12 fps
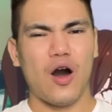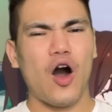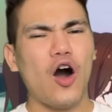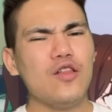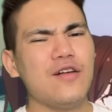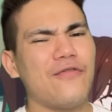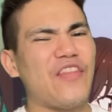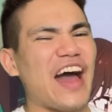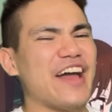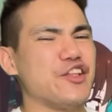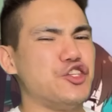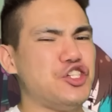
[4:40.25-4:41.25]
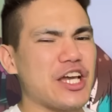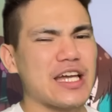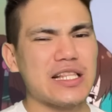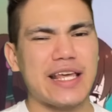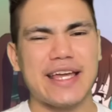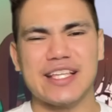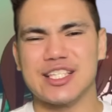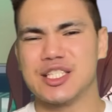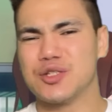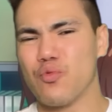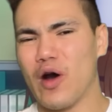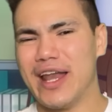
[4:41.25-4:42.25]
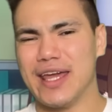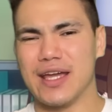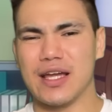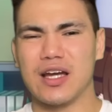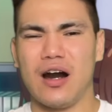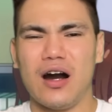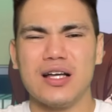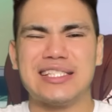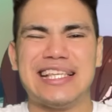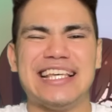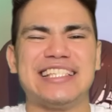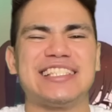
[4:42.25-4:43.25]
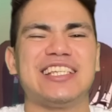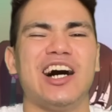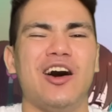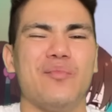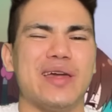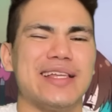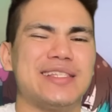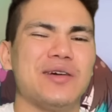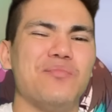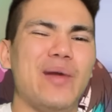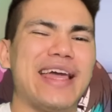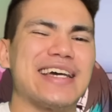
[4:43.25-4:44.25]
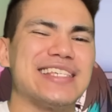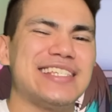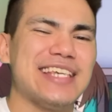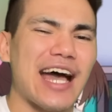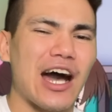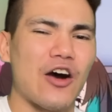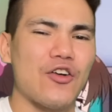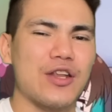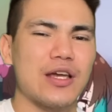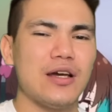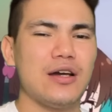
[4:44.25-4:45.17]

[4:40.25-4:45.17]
All of that jiggling and sweating caused his tummy to make a sound.